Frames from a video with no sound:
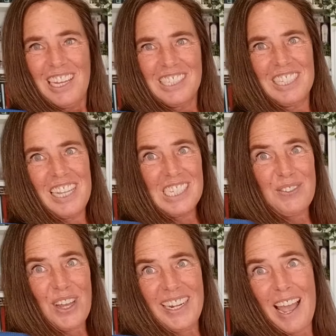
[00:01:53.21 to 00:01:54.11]
So let's
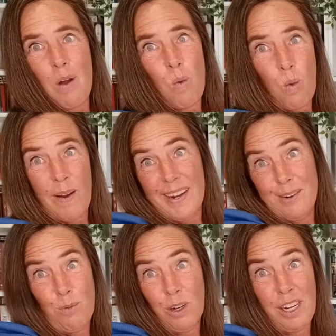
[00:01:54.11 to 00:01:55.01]
find out
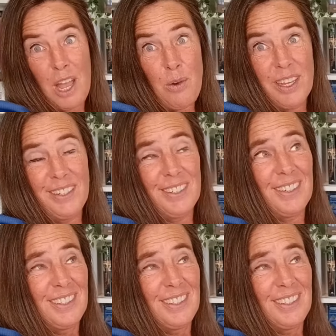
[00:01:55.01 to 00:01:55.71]
when we're going,